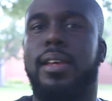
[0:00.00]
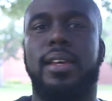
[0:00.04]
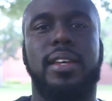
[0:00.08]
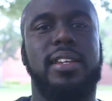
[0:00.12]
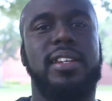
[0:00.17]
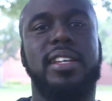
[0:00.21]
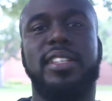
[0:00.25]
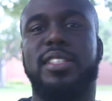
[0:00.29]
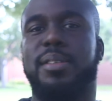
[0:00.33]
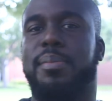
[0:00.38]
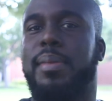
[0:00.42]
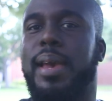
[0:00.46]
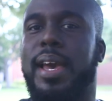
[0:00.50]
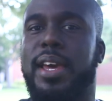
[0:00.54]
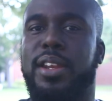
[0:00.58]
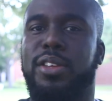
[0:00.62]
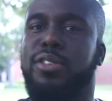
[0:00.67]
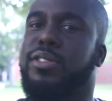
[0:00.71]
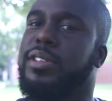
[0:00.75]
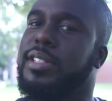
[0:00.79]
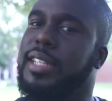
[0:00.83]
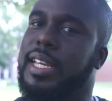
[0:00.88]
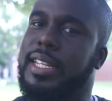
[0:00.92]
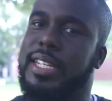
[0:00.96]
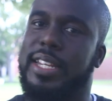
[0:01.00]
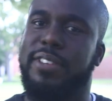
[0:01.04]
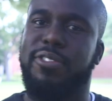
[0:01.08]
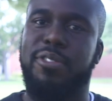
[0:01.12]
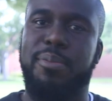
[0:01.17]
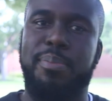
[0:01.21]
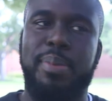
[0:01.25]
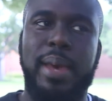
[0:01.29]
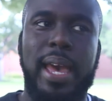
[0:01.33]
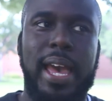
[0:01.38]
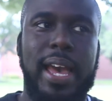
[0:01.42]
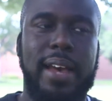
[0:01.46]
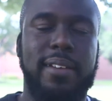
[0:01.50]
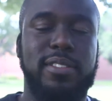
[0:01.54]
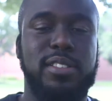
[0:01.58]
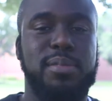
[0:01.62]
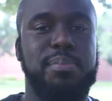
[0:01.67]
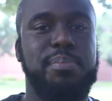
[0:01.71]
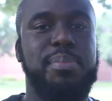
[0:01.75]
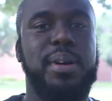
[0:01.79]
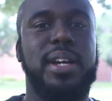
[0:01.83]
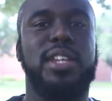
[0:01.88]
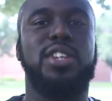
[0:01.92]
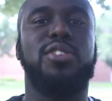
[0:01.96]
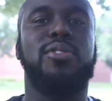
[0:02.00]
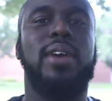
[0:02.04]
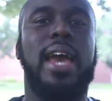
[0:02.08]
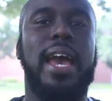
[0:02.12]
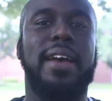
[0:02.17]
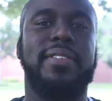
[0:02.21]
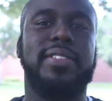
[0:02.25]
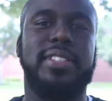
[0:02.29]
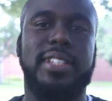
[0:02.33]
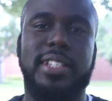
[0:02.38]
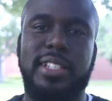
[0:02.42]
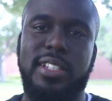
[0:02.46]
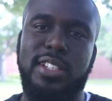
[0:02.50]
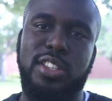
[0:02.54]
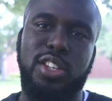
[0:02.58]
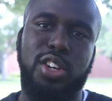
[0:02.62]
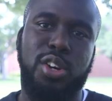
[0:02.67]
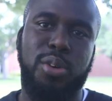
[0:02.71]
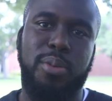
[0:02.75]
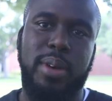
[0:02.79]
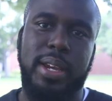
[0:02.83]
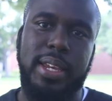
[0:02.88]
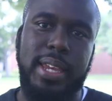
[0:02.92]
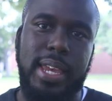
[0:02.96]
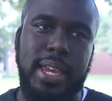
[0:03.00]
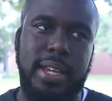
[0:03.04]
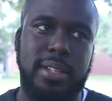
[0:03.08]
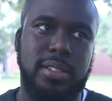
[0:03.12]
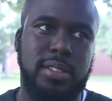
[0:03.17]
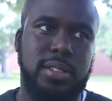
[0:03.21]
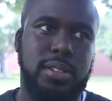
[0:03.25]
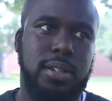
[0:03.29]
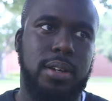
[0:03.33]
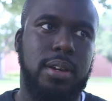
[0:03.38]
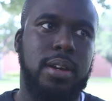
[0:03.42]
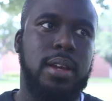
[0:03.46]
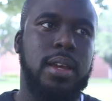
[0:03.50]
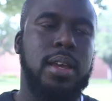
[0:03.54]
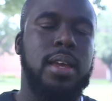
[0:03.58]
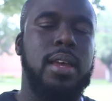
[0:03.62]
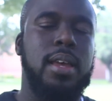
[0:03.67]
It doesn't matter. You can take different paths, but you have to get to the correct answer.